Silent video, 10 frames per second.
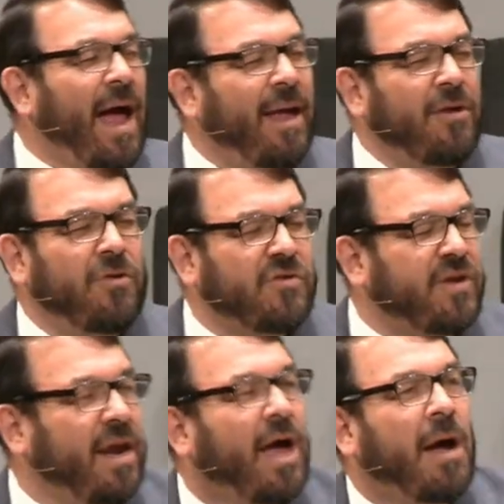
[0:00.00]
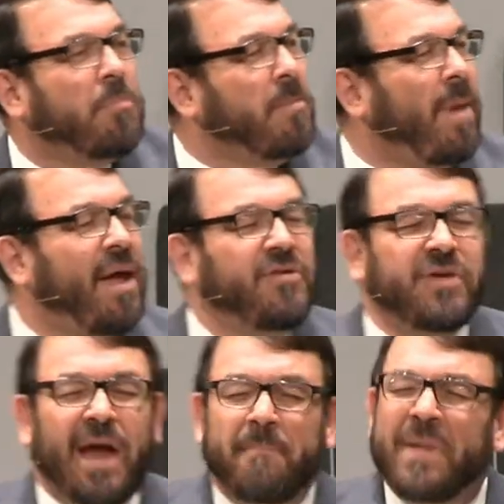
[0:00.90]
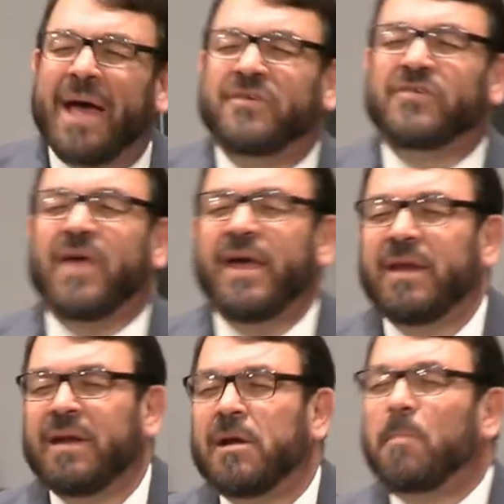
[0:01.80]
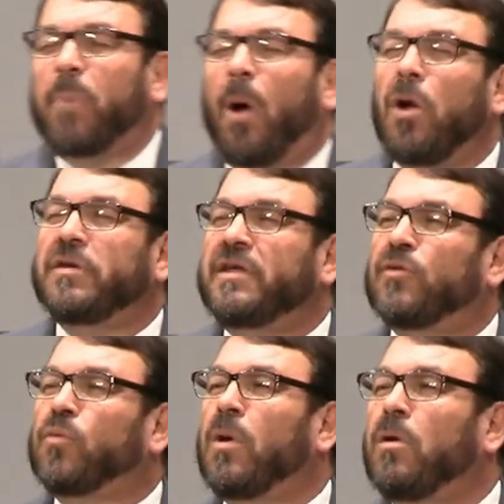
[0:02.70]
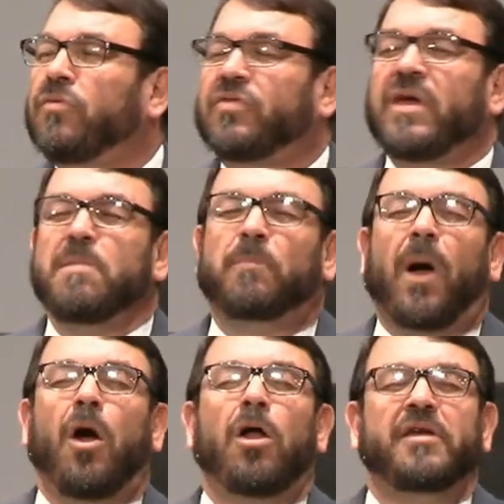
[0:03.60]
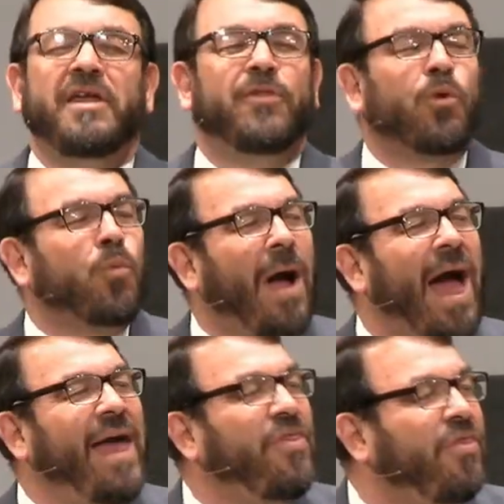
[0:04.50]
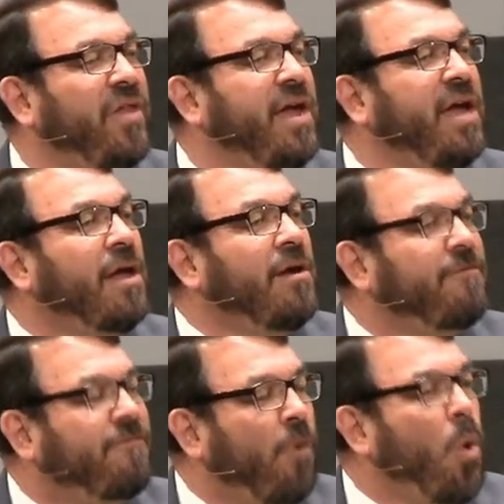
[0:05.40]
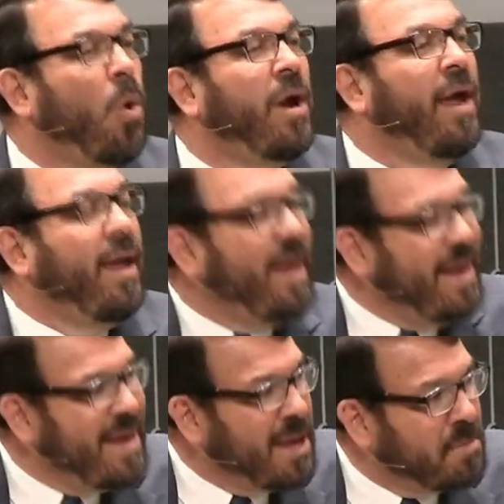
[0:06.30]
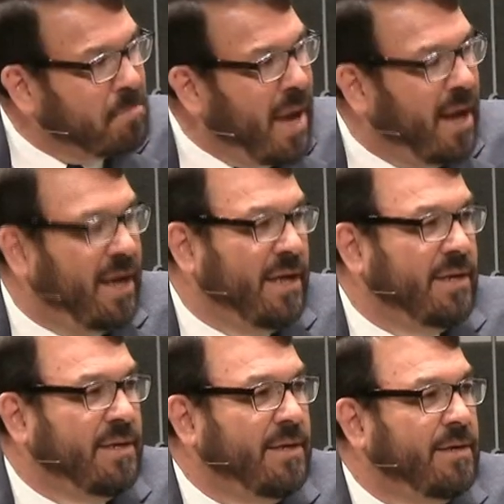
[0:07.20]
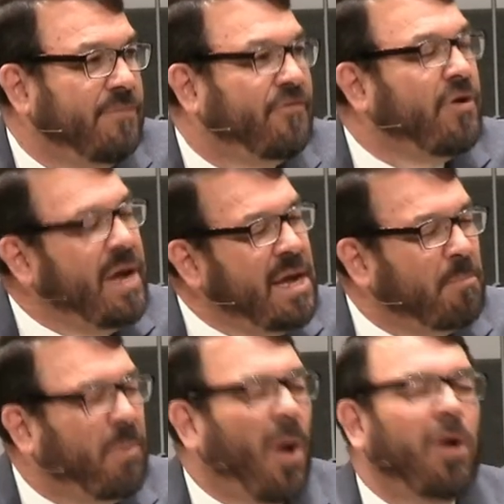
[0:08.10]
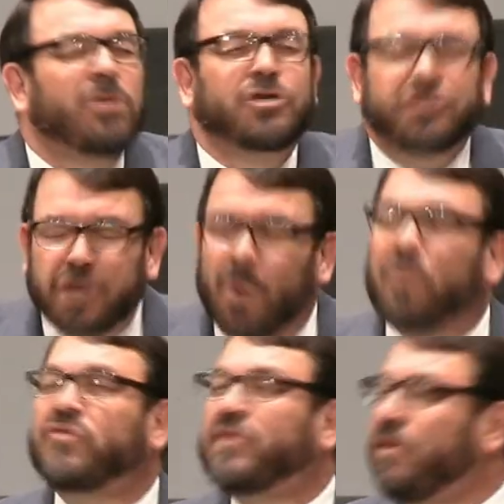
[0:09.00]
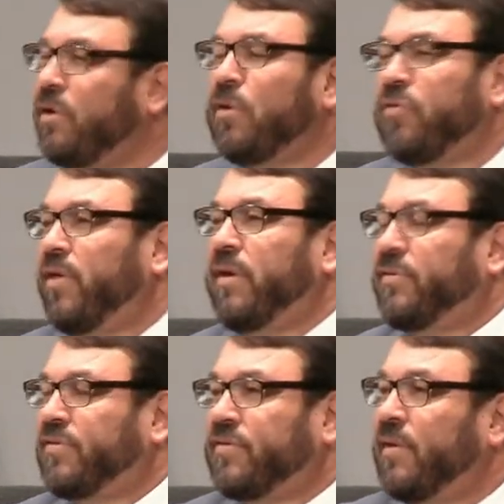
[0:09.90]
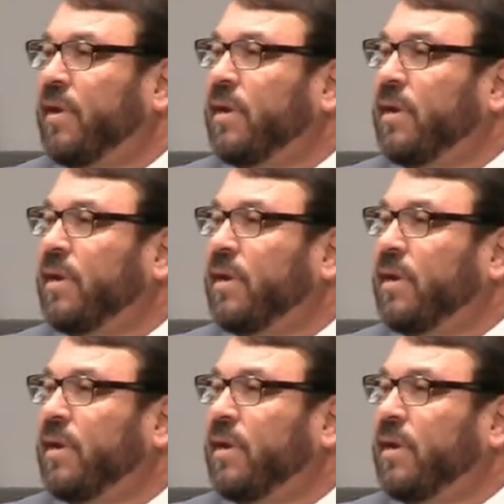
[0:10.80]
I understand compromise, and I'm not saying Paul did the wrong thing. Paul did the right thing for him. For him. Paul chose to do this.